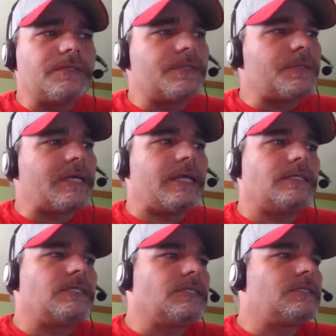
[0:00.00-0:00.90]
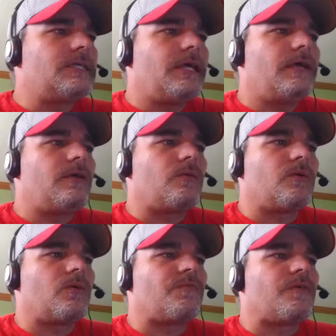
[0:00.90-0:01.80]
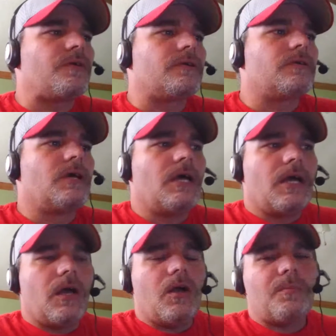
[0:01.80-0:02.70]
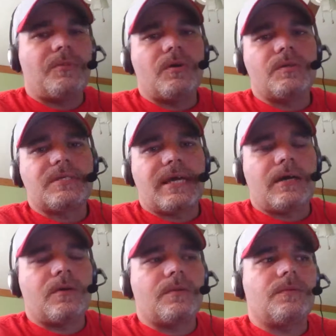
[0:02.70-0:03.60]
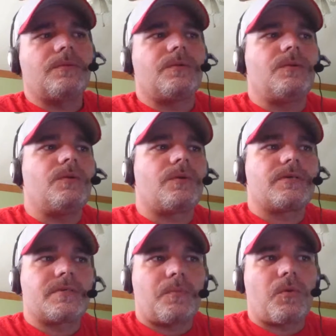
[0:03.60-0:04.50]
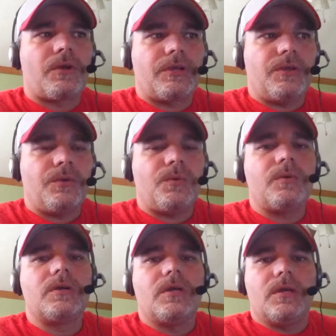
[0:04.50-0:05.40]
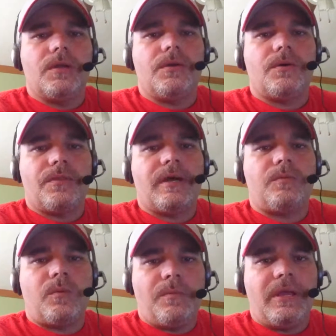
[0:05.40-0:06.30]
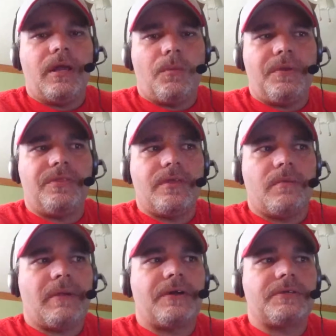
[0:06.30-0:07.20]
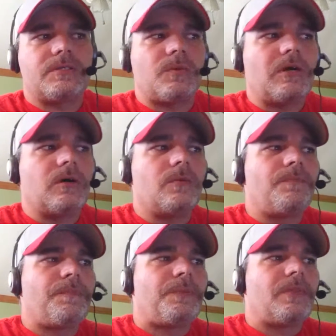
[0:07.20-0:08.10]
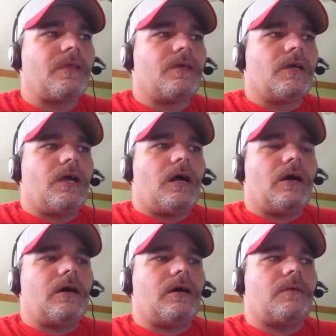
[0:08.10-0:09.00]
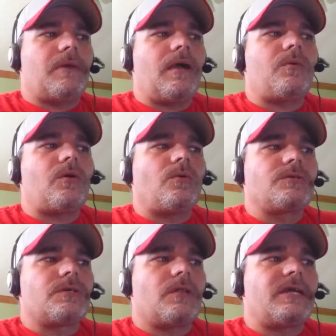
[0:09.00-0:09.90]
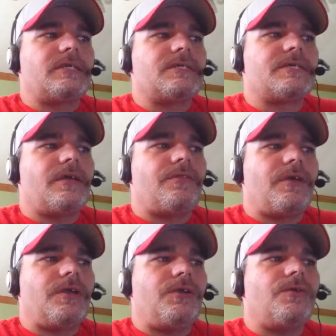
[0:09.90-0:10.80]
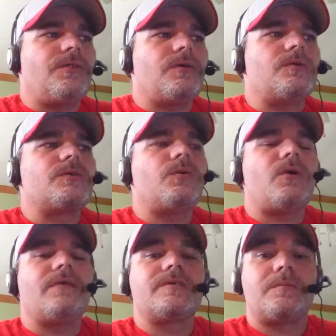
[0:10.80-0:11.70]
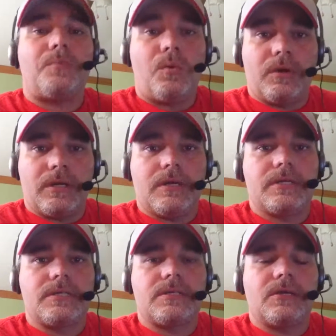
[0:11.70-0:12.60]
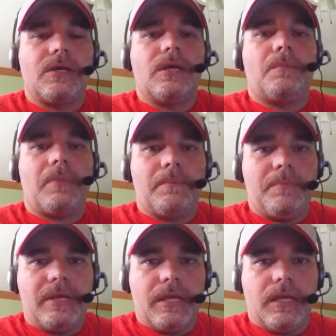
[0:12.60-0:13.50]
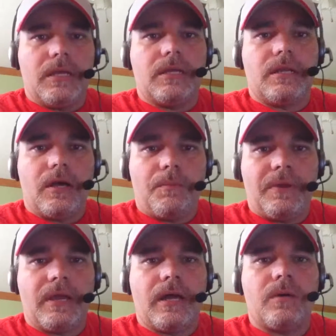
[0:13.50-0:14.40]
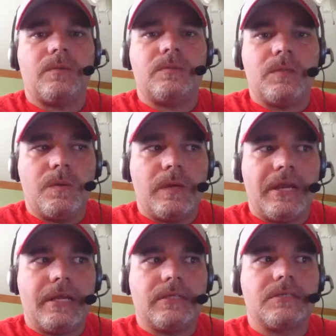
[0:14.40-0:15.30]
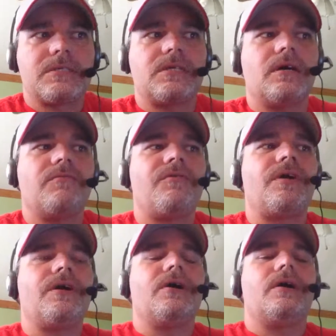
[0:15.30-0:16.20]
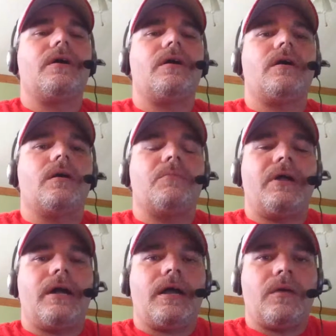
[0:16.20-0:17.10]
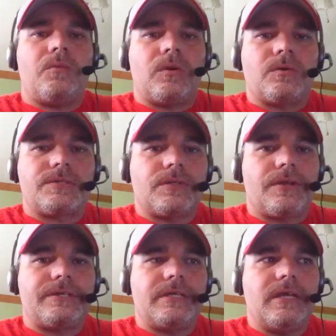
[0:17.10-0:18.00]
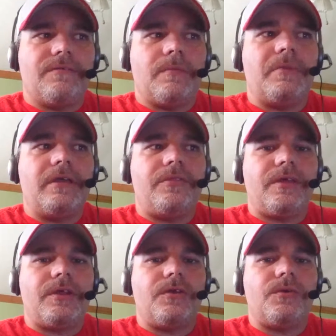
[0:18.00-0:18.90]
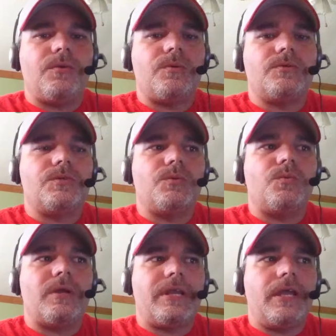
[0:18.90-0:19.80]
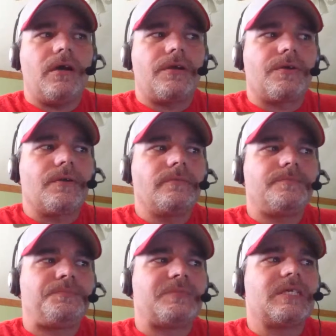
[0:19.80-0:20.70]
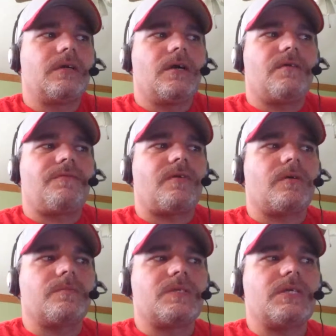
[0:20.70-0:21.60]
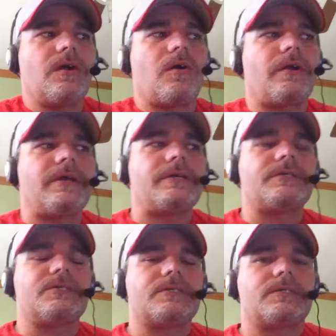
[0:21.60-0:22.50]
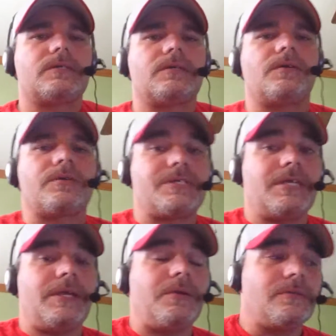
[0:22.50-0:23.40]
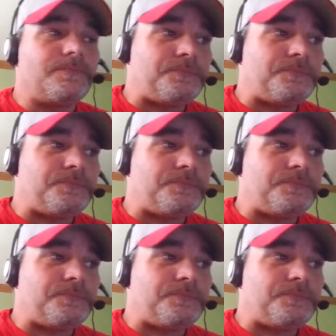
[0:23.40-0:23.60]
so again, just head on over and help those out who are supporting you. That will be helping them out as well. I would also like to say thank you to those who have supported us by bidding and helping out and donating this stuff. I would also like to give a big thank you to Wendy Hunter from CRS or C,